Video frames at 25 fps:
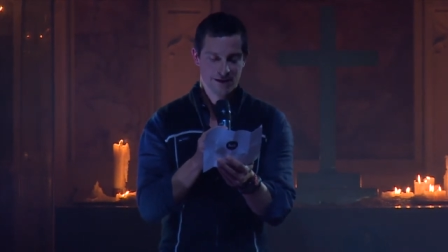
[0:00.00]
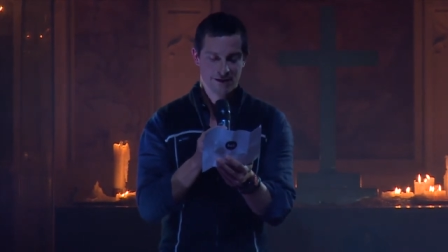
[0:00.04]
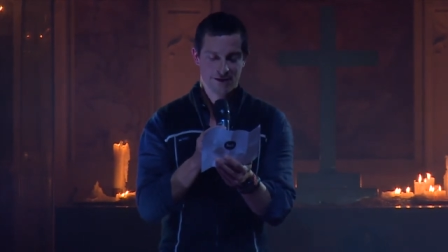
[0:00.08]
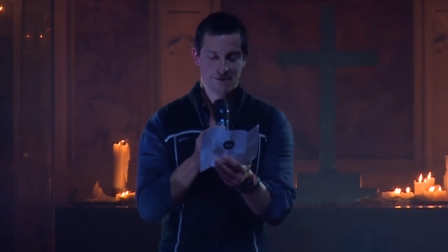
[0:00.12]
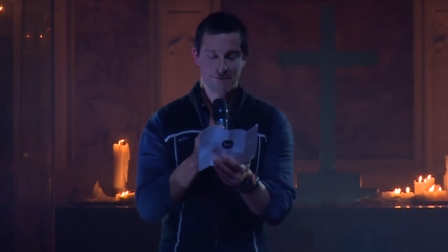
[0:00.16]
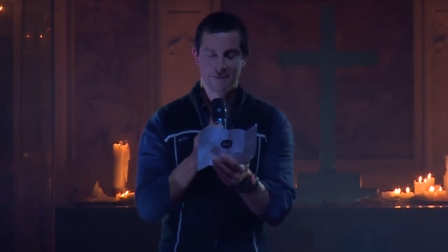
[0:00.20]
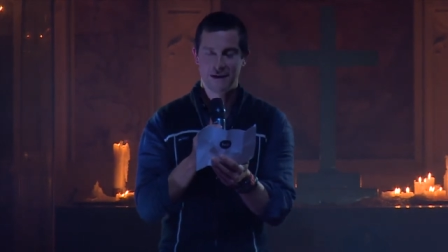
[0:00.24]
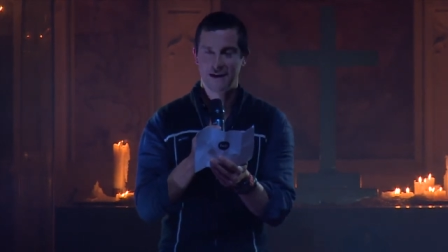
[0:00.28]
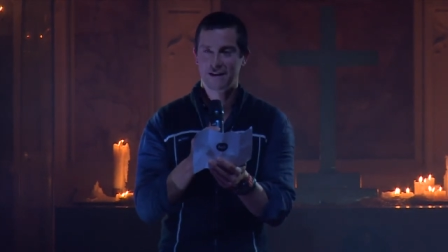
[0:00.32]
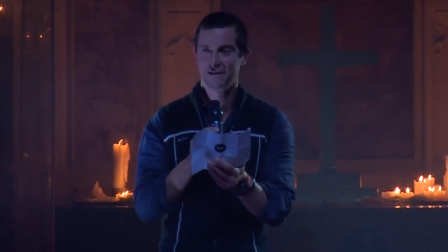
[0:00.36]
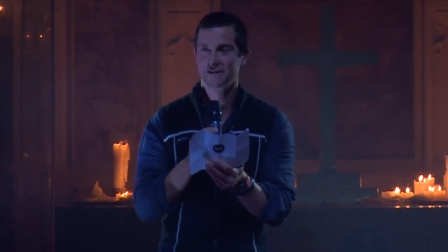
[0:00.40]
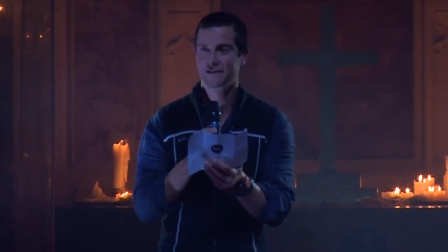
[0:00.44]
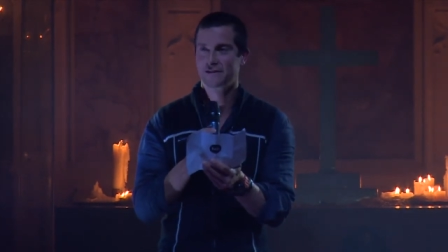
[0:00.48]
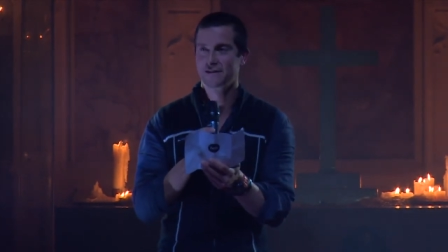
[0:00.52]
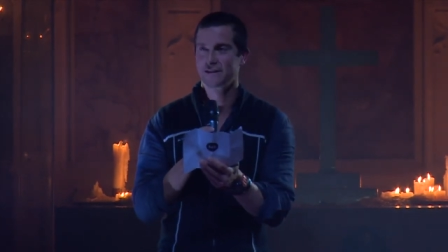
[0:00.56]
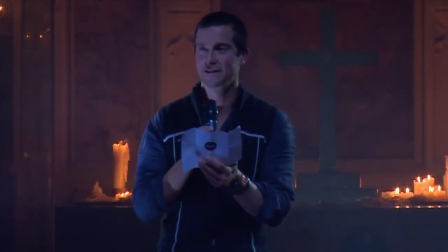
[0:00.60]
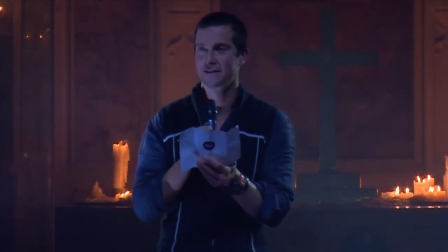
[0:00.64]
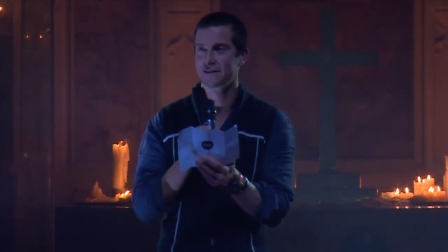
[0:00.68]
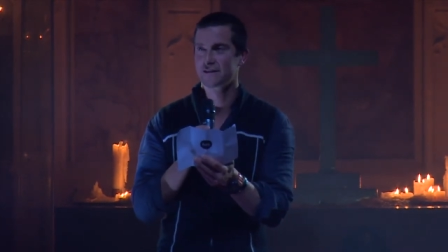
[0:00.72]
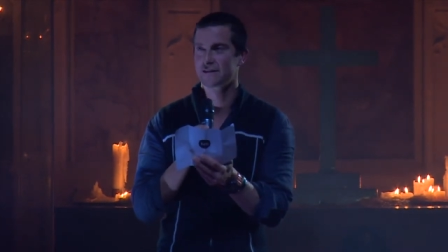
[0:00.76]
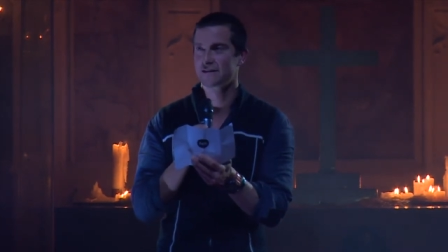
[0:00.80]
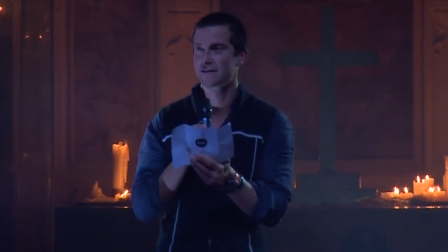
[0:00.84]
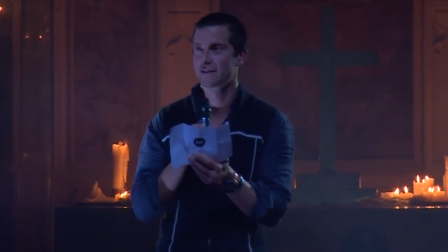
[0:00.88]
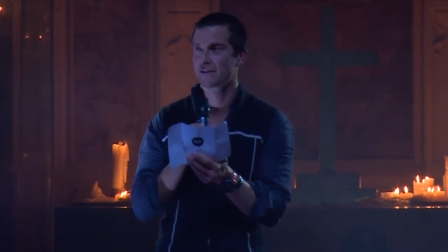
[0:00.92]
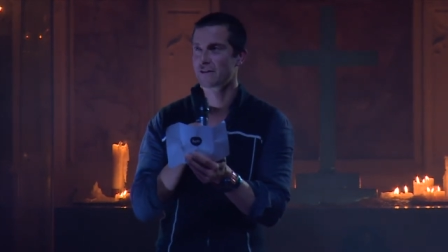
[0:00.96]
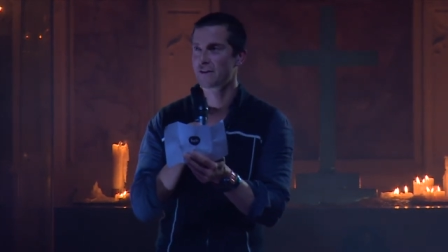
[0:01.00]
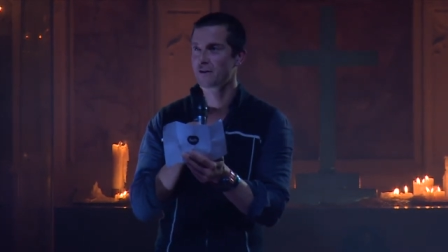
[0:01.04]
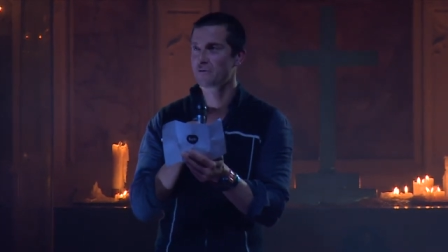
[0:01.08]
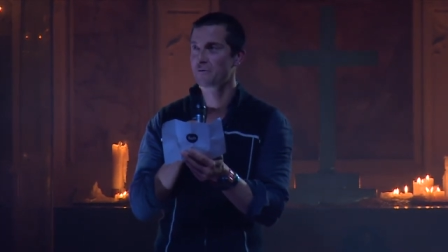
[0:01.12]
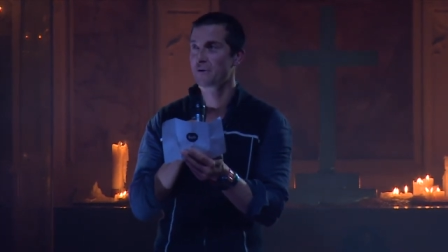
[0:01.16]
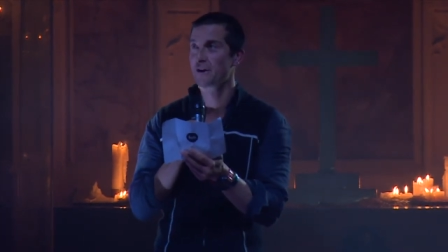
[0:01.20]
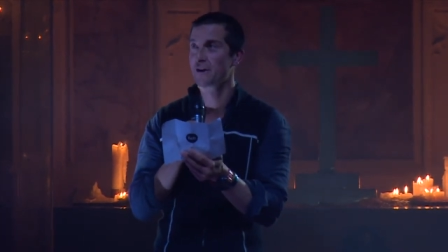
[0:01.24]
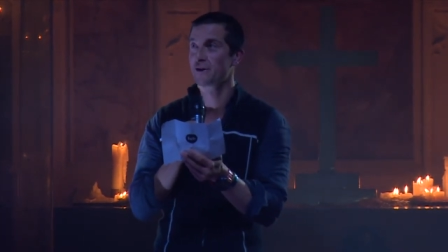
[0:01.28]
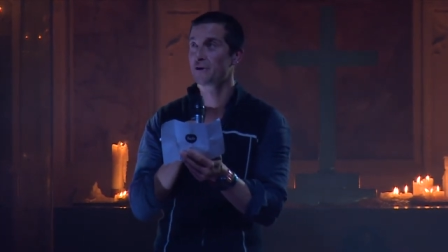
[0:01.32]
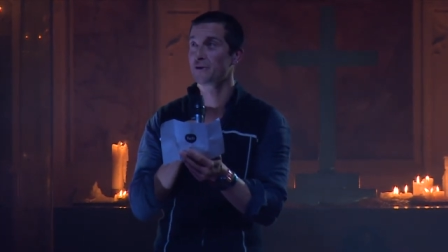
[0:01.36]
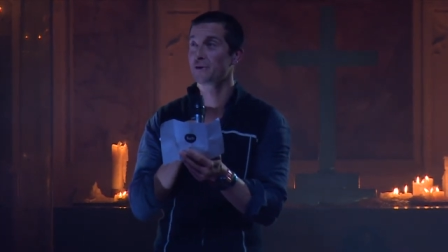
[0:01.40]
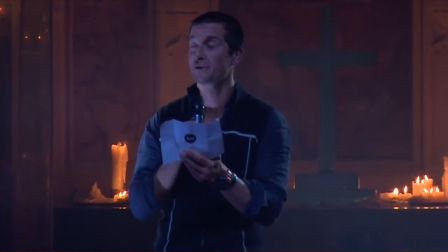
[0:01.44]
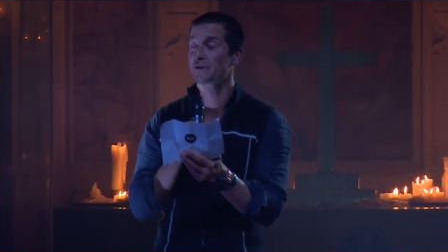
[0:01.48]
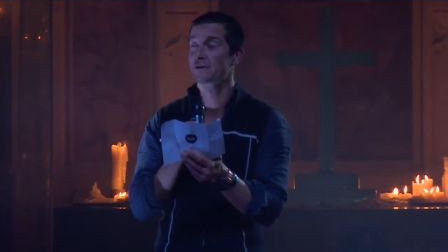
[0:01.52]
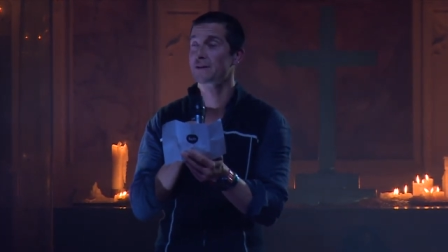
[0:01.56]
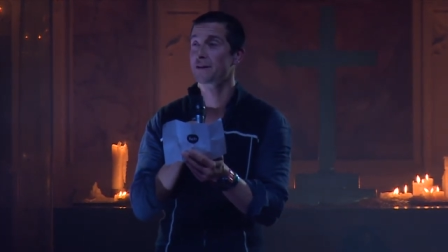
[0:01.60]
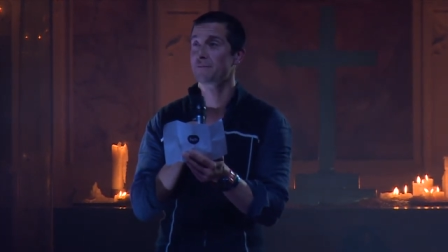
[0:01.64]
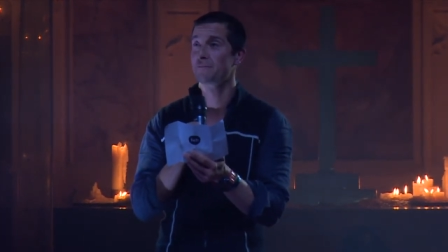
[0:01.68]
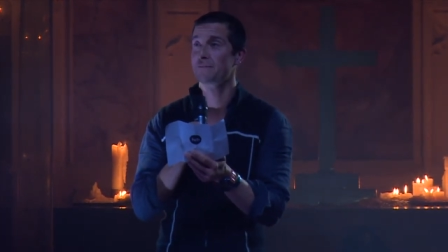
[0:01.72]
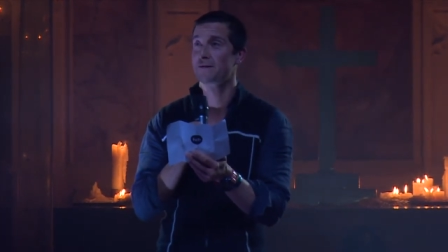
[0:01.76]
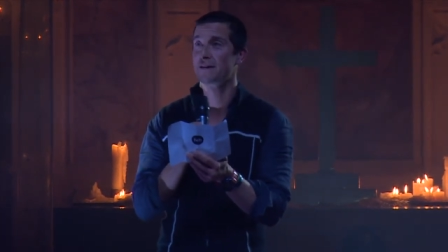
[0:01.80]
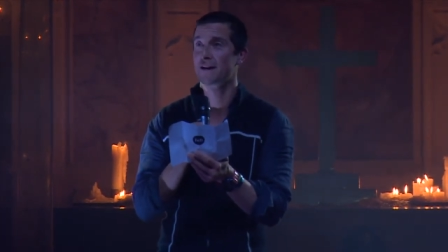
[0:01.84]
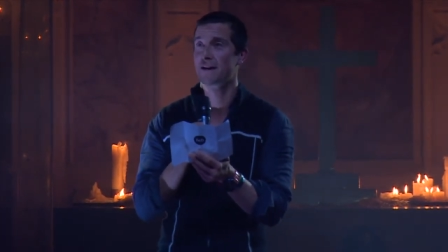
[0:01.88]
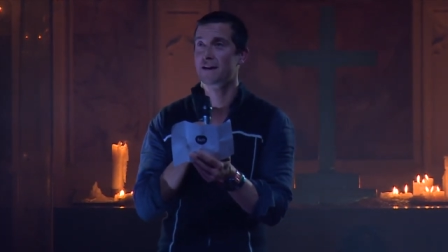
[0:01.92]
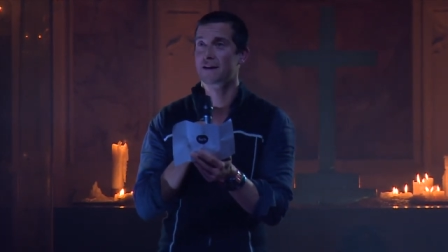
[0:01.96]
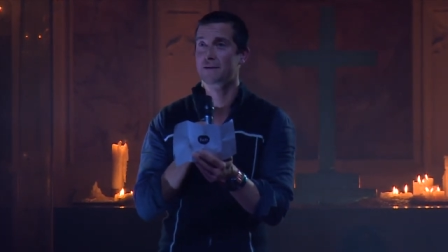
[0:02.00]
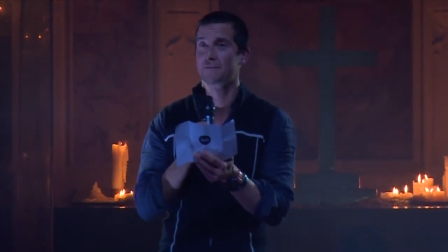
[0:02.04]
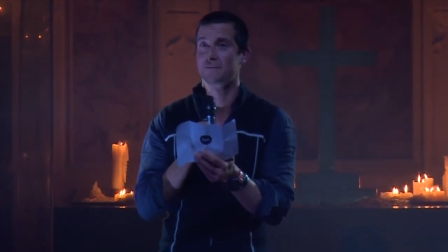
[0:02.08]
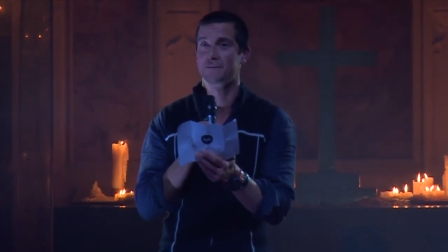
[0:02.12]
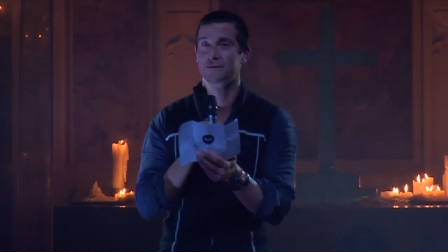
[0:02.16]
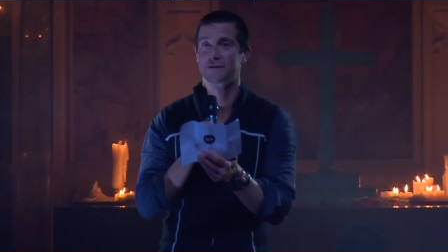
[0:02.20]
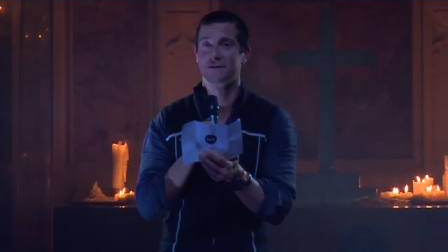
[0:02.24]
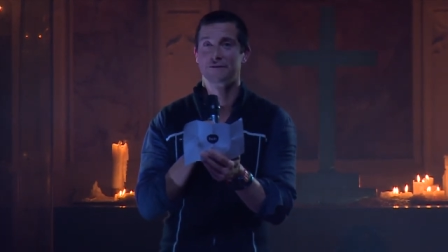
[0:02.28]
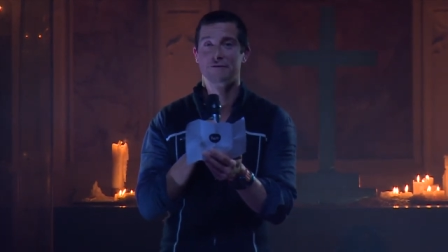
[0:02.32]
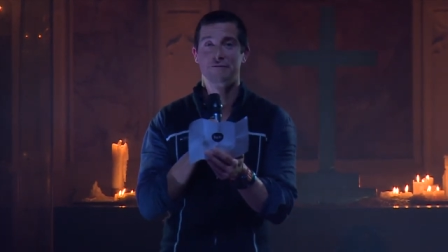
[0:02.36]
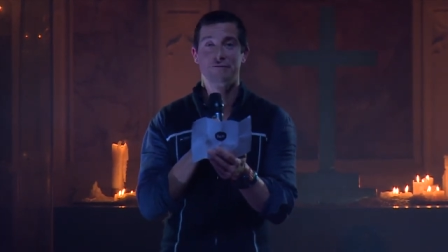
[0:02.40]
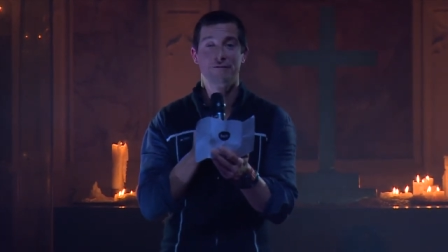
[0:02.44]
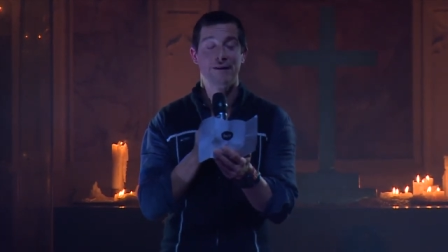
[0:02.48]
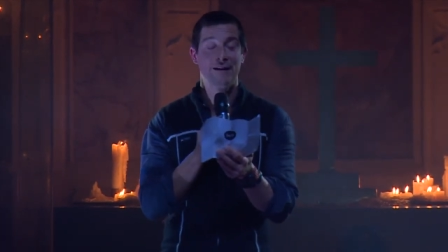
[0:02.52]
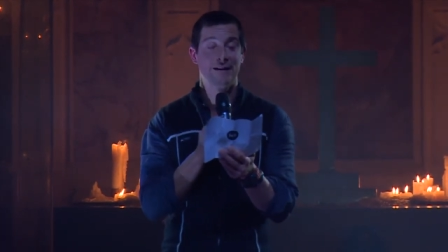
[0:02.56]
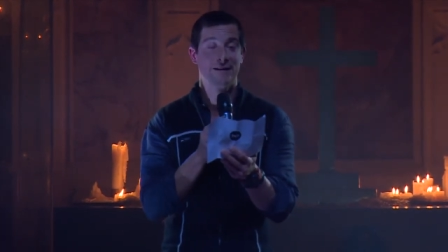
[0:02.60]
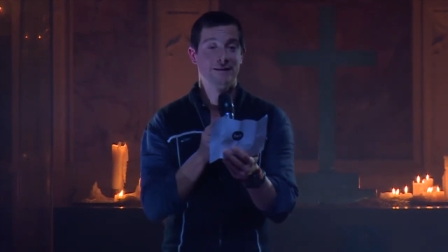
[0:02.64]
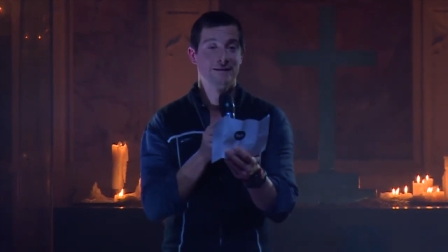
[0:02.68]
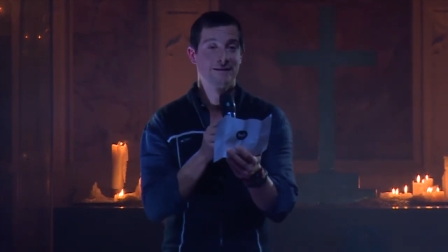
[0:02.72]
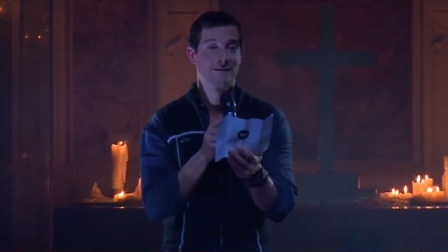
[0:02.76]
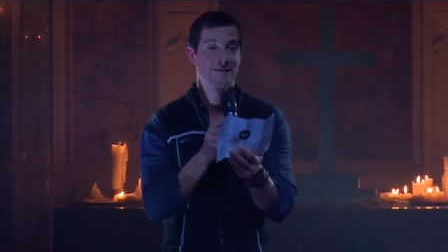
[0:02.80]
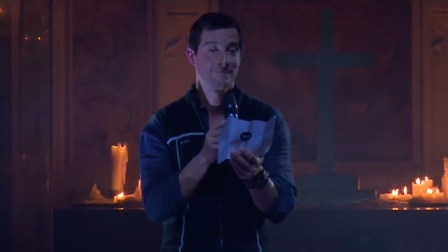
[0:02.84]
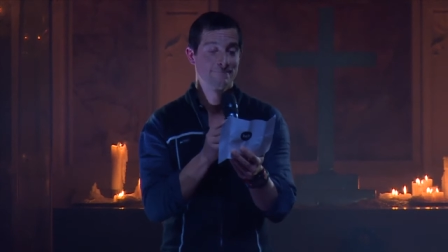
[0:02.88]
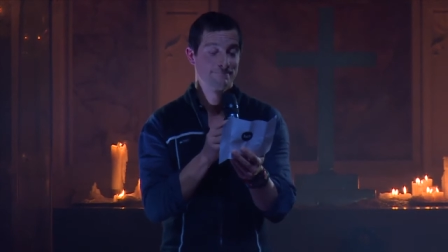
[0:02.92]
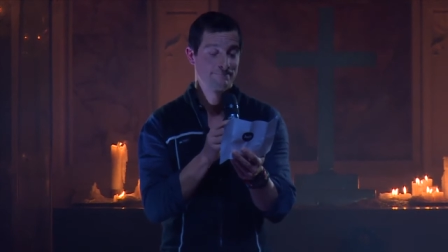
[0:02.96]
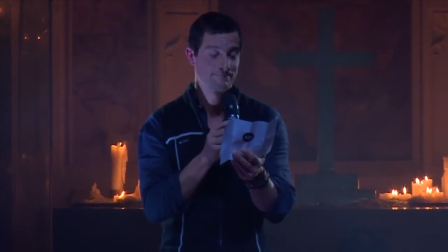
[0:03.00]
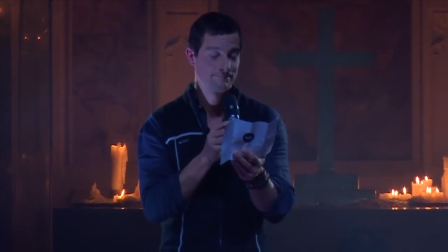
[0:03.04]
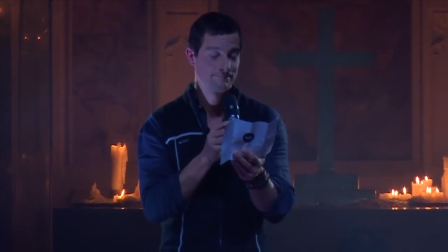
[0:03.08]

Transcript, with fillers: the mountains that we all sometimes face